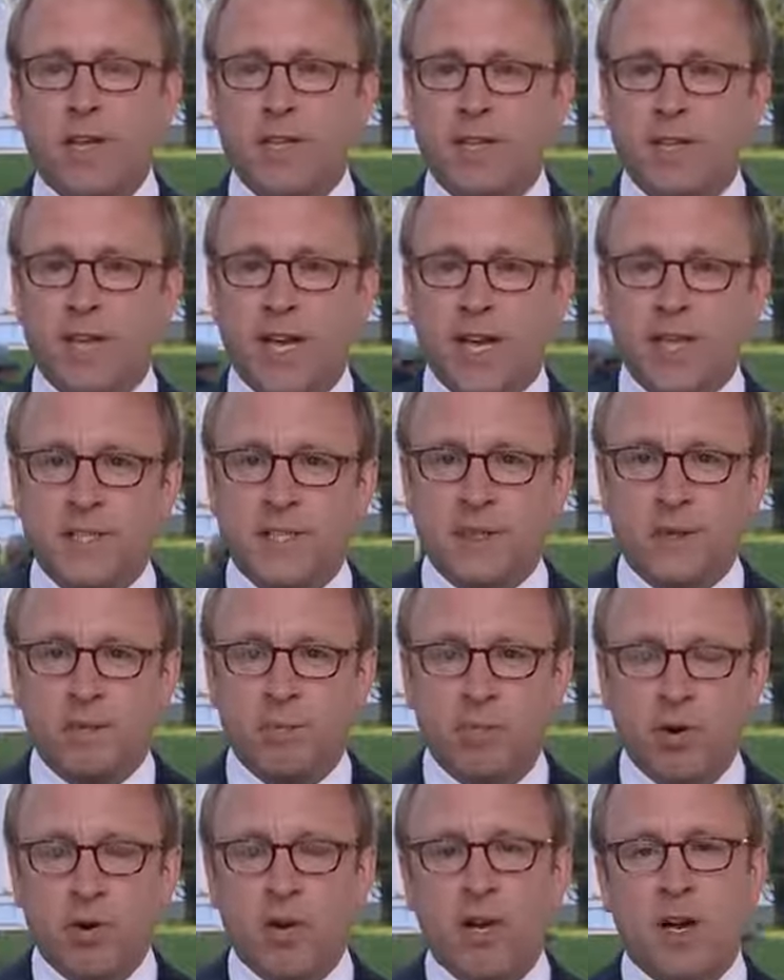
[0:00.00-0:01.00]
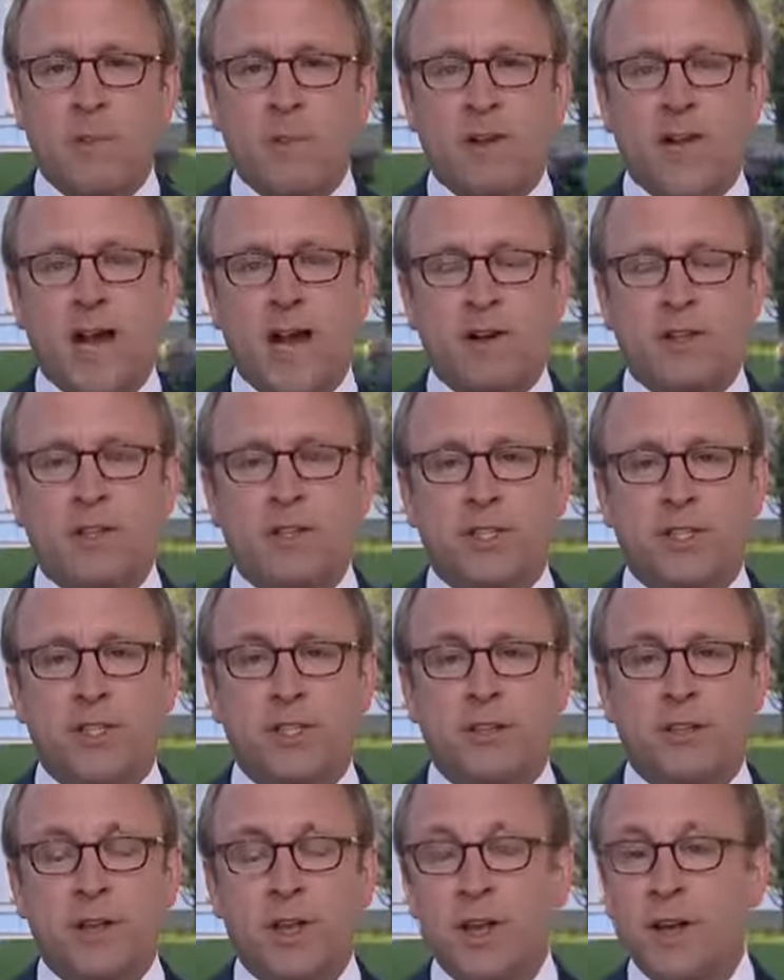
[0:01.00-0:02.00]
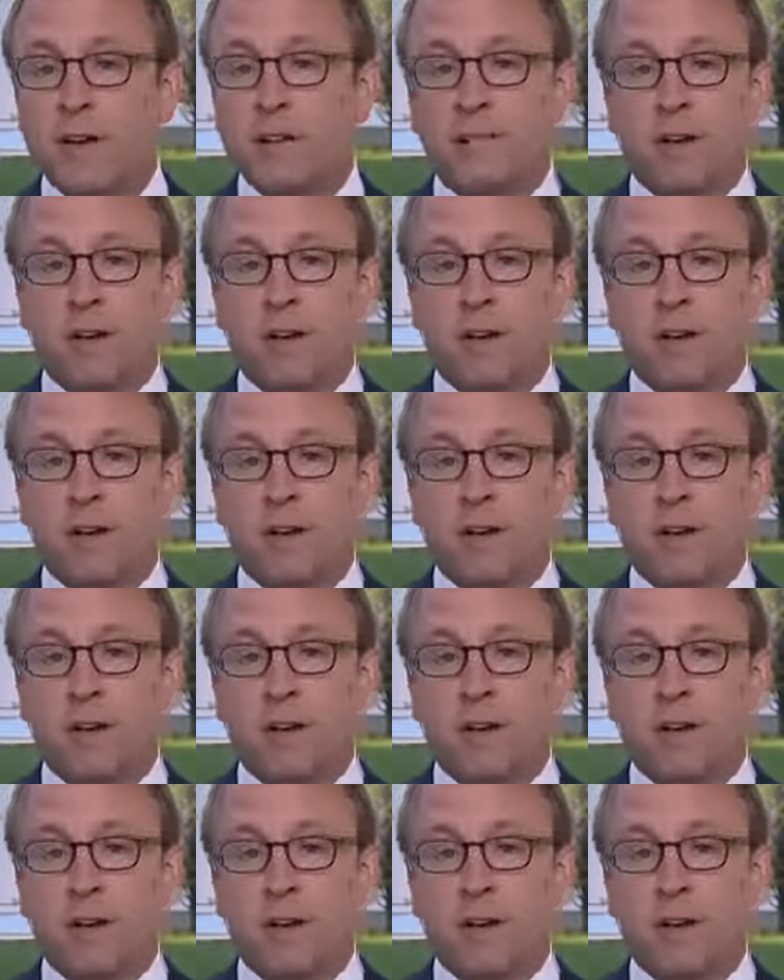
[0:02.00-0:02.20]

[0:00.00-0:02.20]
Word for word: She has her book coming out in June,